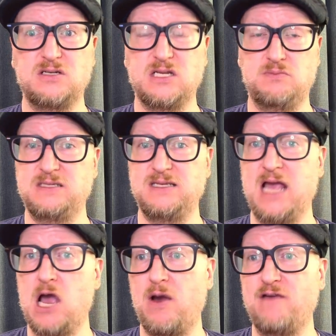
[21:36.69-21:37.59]
dismissing
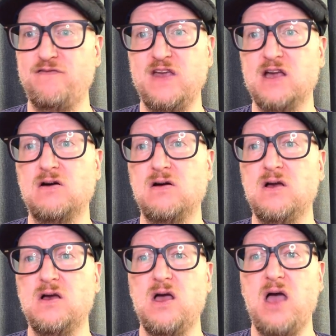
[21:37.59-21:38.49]
how I feel
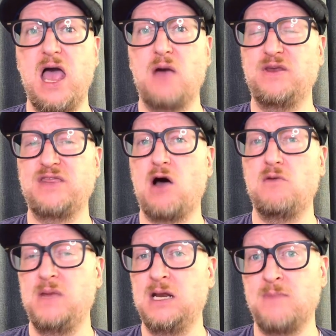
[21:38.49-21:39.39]
and without
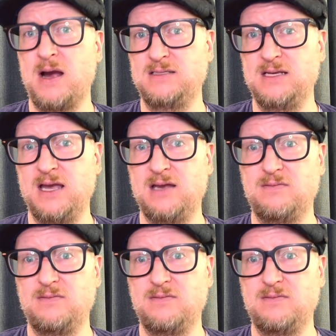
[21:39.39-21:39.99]
minimizing it.